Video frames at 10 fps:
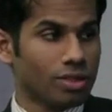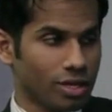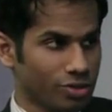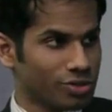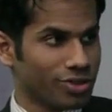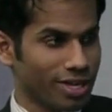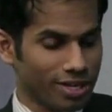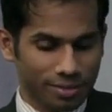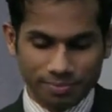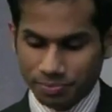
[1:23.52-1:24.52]
Thank you, Attorney
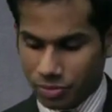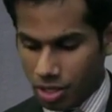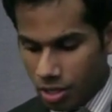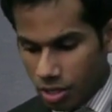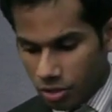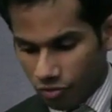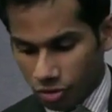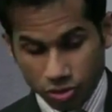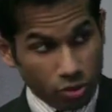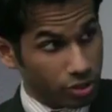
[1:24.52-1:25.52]
Gehi. The
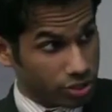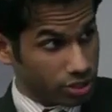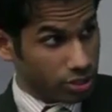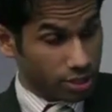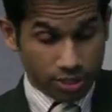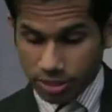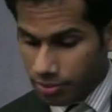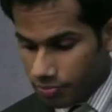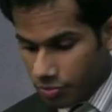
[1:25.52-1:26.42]
first question is...